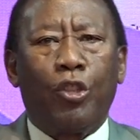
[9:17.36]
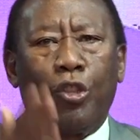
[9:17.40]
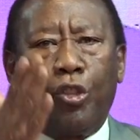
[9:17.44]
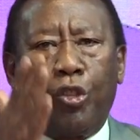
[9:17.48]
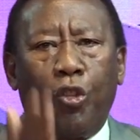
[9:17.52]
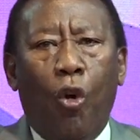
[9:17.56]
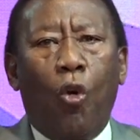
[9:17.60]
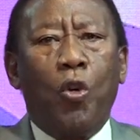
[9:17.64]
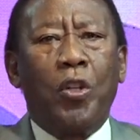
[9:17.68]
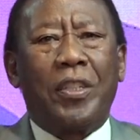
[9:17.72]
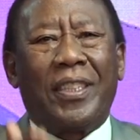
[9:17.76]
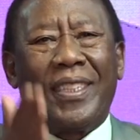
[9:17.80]

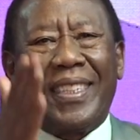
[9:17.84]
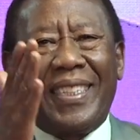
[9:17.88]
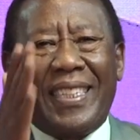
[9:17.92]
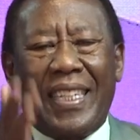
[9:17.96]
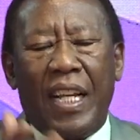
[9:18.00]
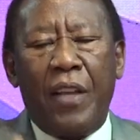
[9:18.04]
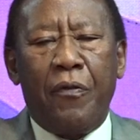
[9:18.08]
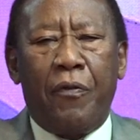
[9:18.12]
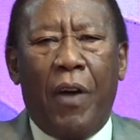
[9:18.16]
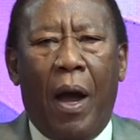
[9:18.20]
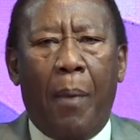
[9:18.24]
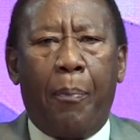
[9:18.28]
Don't
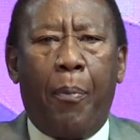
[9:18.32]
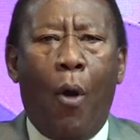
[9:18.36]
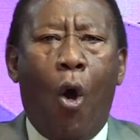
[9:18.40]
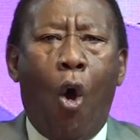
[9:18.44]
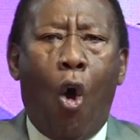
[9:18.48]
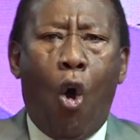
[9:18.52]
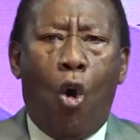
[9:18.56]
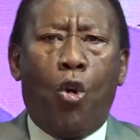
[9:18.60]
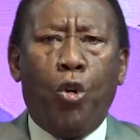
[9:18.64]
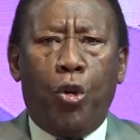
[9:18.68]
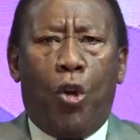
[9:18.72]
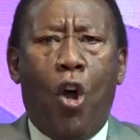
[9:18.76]
give up.
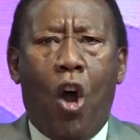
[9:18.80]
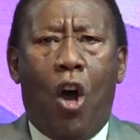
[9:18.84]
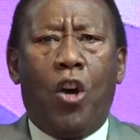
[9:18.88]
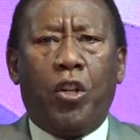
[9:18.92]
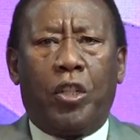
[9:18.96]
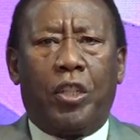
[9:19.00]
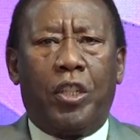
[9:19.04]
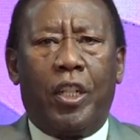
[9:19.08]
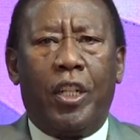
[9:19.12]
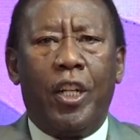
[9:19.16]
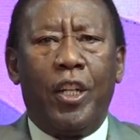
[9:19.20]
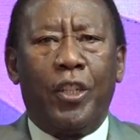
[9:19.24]
Hold
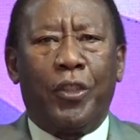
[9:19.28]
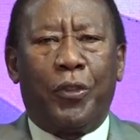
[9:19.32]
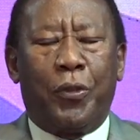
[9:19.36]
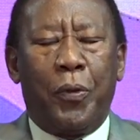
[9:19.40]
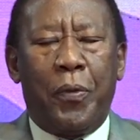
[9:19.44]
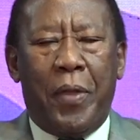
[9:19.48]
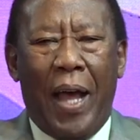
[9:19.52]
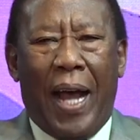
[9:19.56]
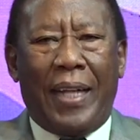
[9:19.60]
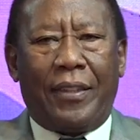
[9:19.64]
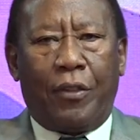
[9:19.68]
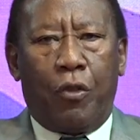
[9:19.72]
on to
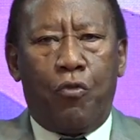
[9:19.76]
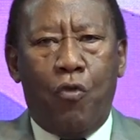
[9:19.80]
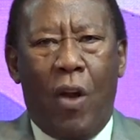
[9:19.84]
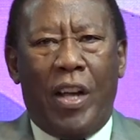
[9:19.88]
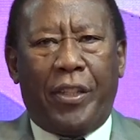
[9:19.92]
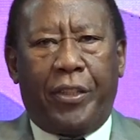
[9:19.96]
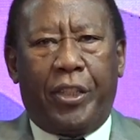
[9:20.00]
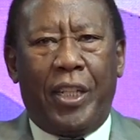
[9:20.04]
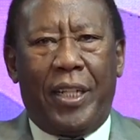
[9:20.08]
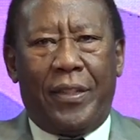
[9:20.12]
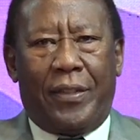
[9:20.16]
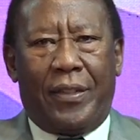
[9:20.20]
that
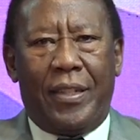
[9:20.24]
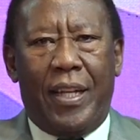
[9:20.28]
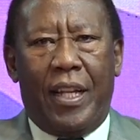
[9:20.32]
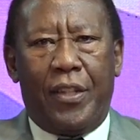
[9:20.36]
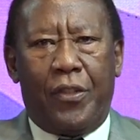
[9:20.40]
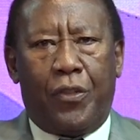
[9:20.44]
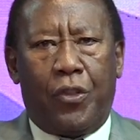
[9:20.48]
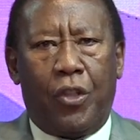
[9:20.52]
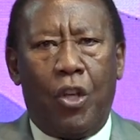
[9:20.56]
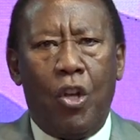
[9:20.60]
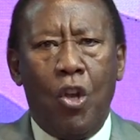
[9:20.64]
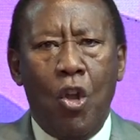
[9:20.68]

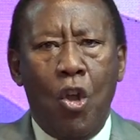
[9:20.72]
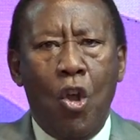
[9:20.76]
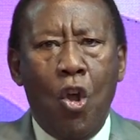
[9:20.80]
righteousness.